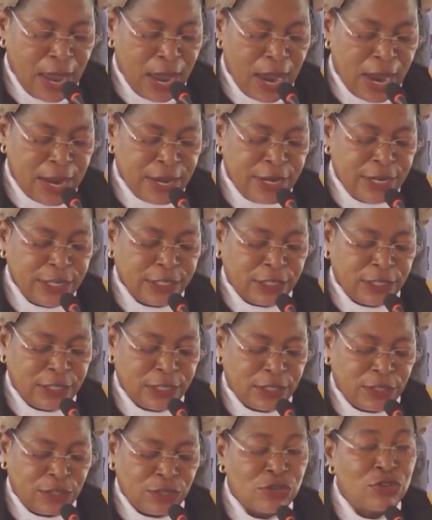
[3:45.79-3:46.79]
And this
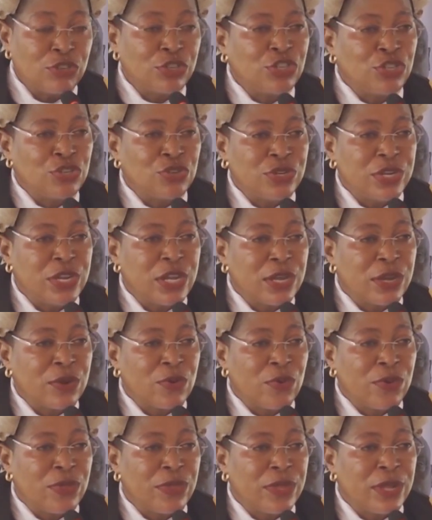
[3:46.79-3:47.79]
is not
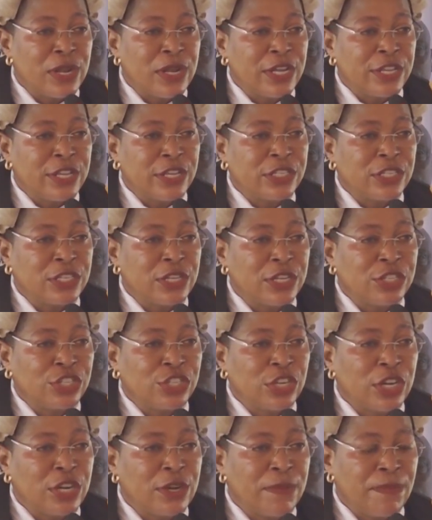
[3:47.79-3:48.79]
unique with the
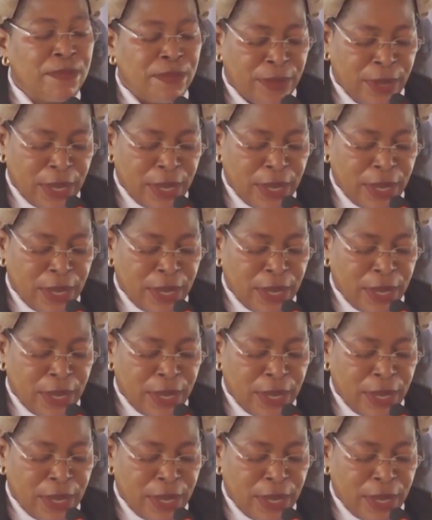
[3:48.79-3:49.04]
legislature.